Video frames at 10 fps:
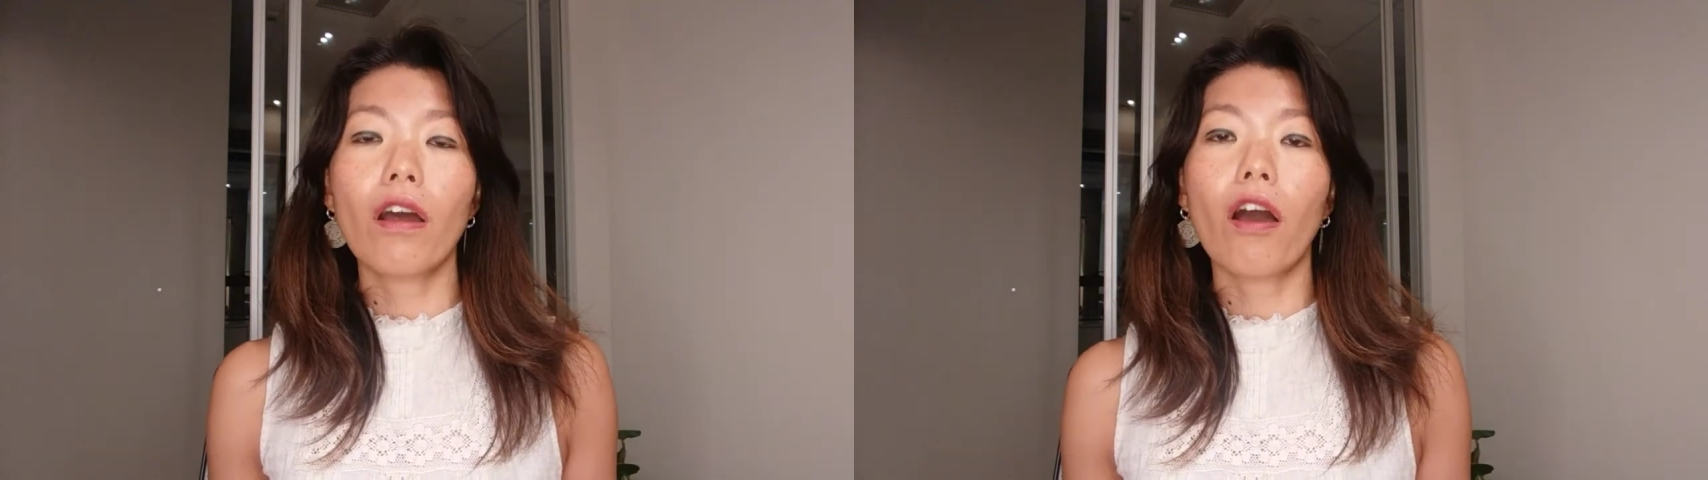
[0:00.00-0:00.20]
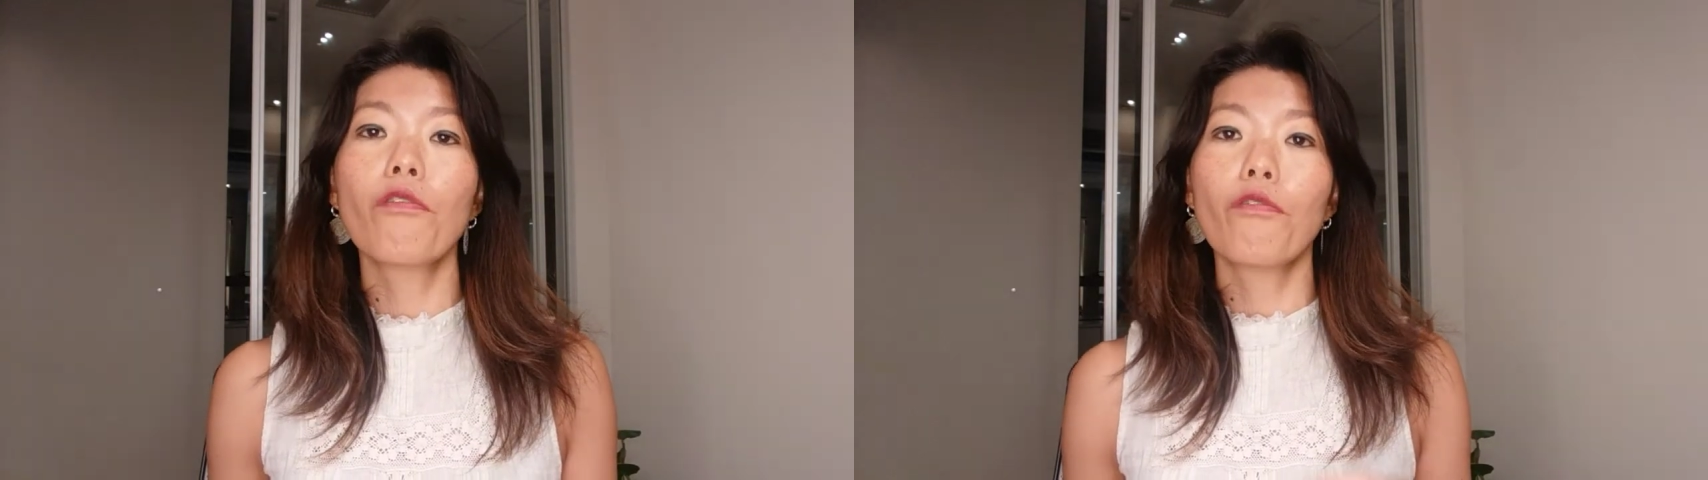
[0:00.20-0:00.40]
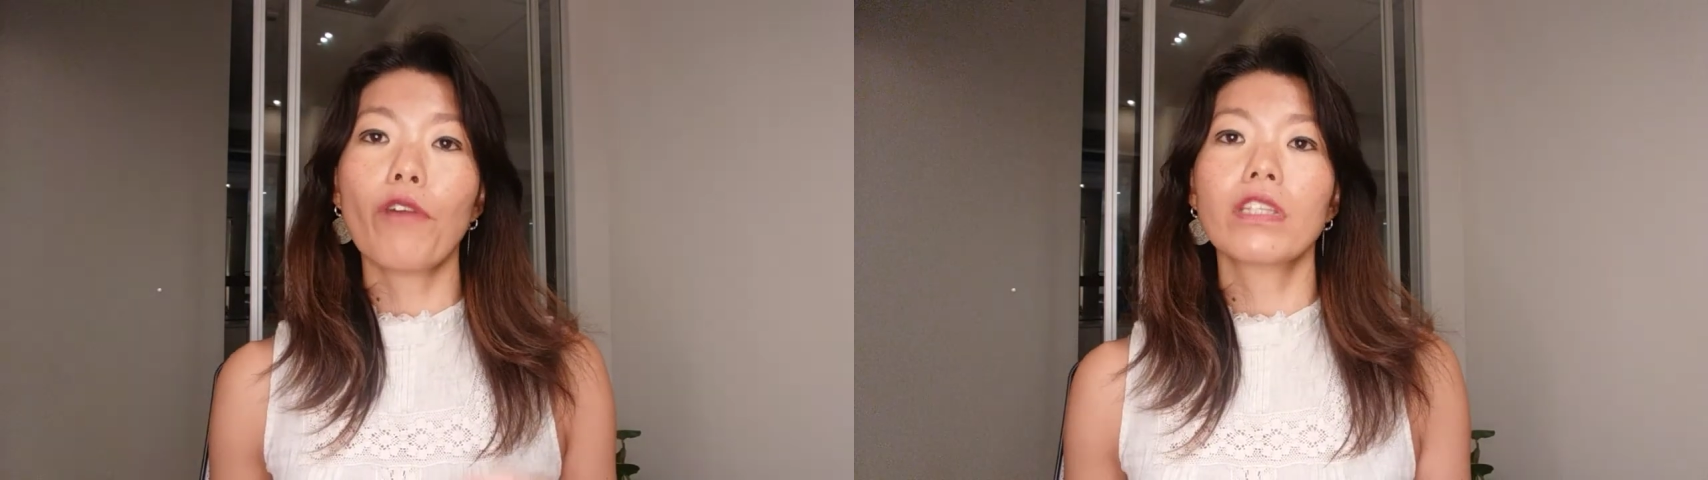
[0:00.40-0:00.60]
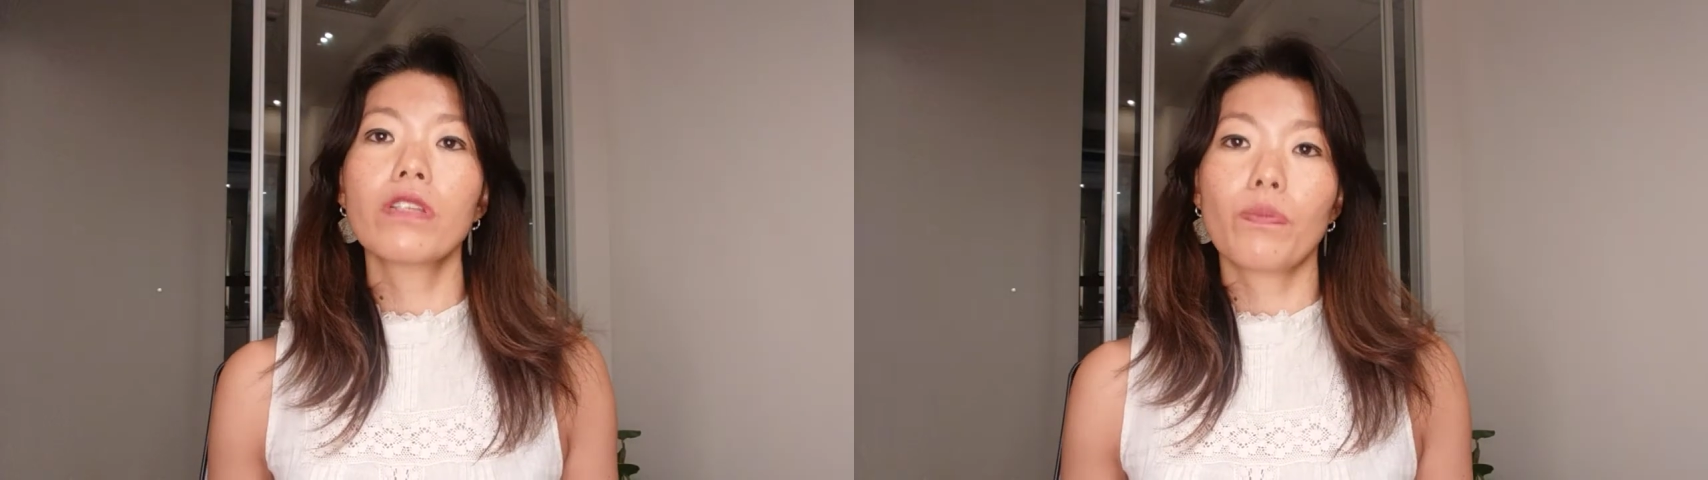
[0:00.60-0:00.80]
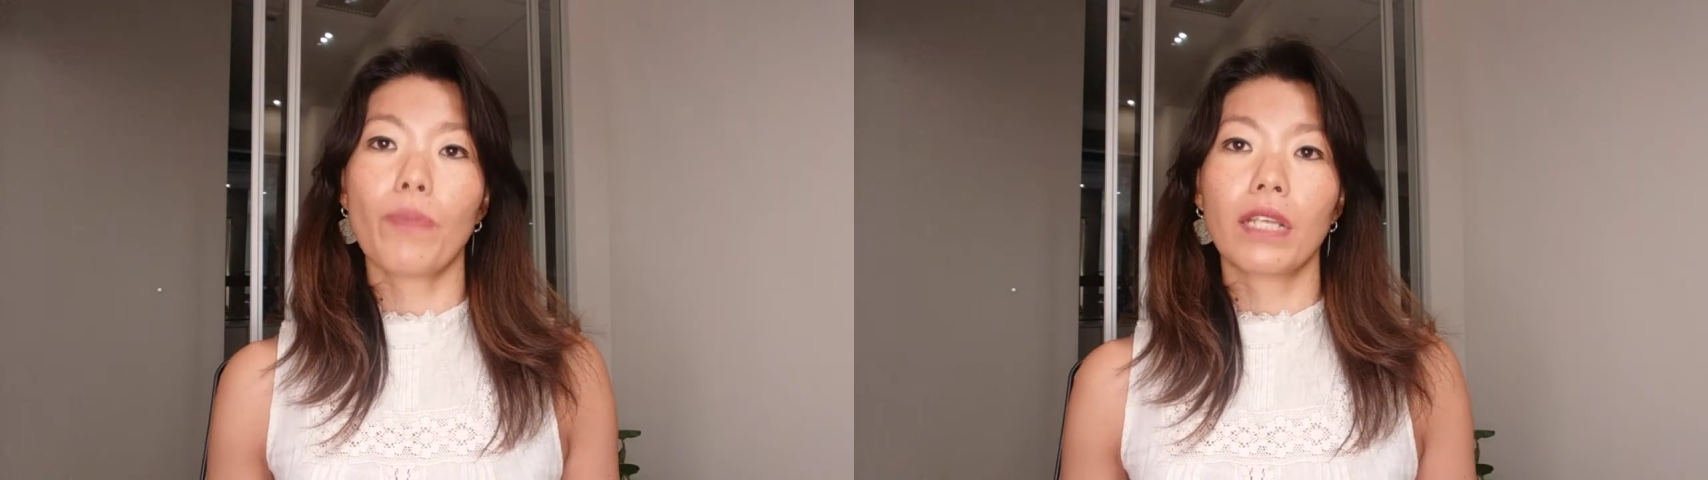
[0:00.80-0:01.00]
of federal
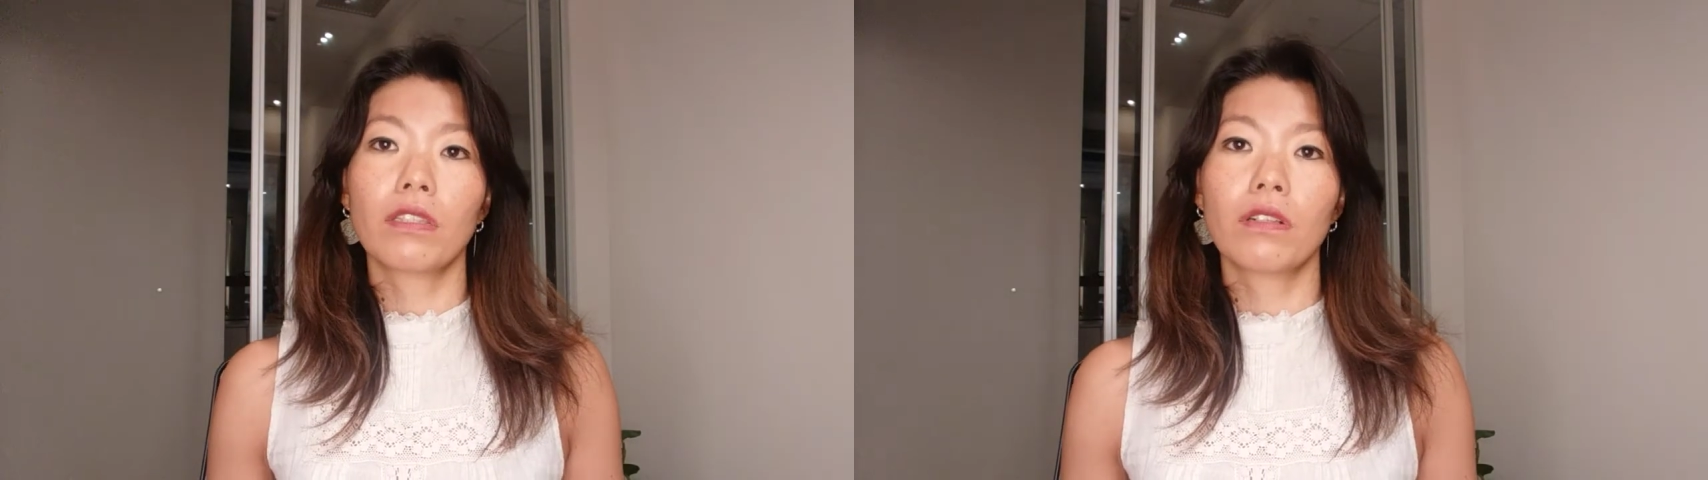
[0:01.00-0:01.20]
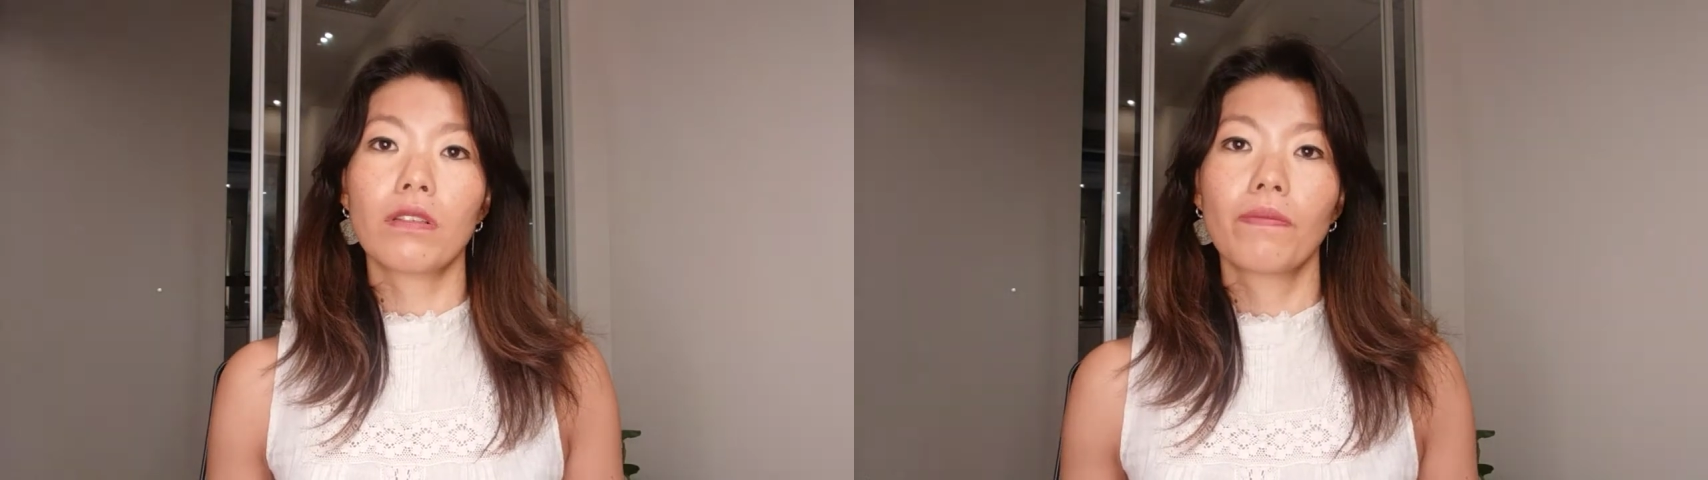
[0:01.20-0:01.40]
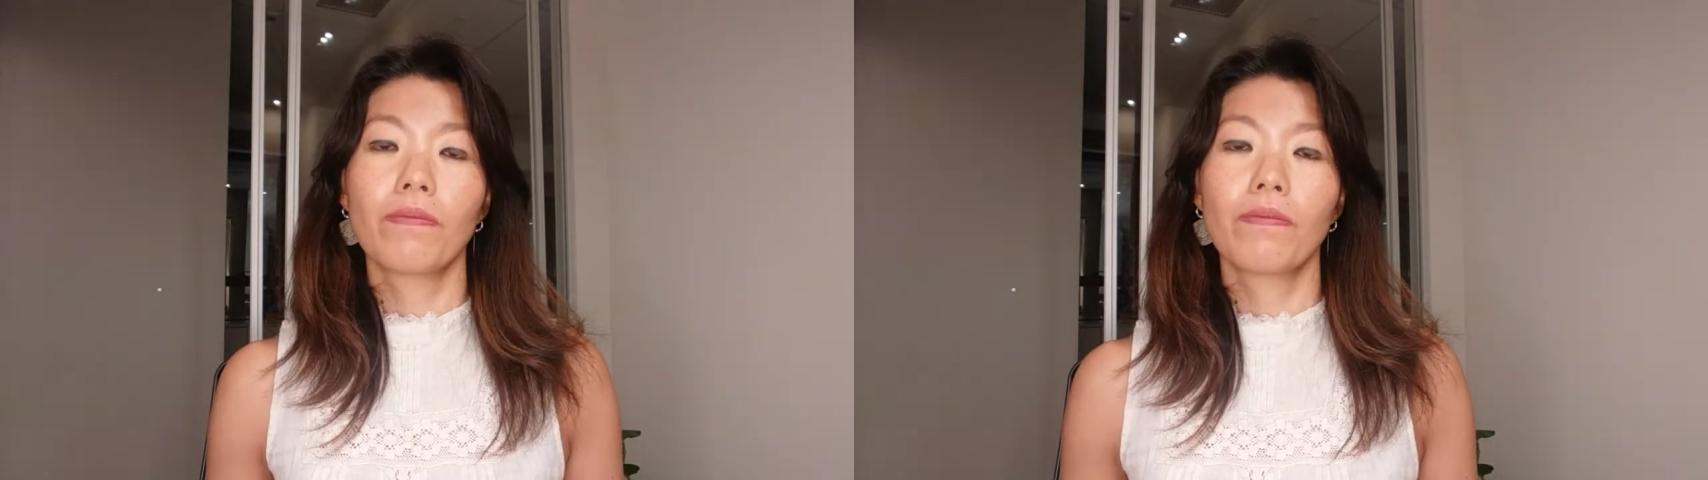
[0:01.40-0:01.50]
inspectors,